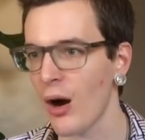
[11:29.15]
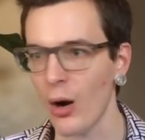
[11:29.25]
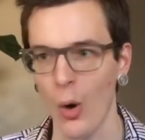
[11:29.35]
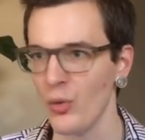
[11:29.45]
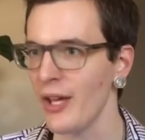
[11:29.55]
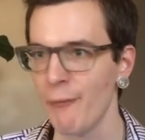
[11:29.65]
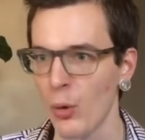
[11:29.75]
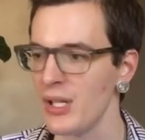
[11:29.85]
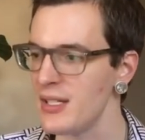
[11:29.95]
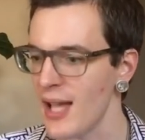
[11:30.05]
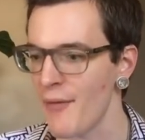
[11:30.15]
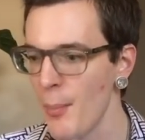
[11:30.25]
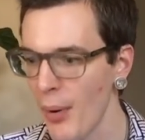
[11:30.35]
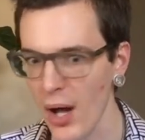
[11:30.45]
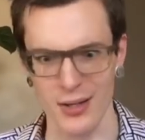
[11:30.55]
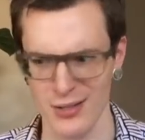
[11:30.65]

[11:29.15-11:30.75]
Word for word: are only forty-seven bucks.